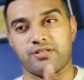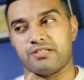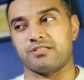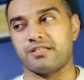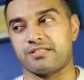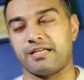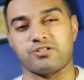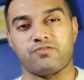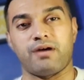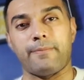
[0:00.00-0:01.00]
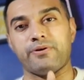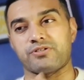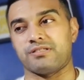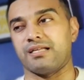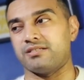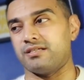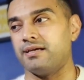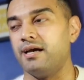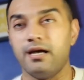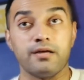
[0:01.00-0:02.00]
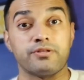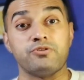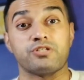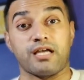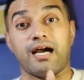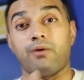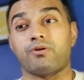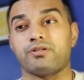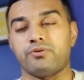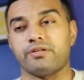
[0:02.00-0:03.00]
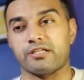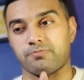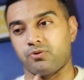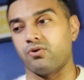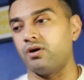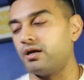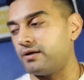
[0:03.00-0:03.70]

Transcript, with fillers: this is an extension of my personality, the music I want to do and explore.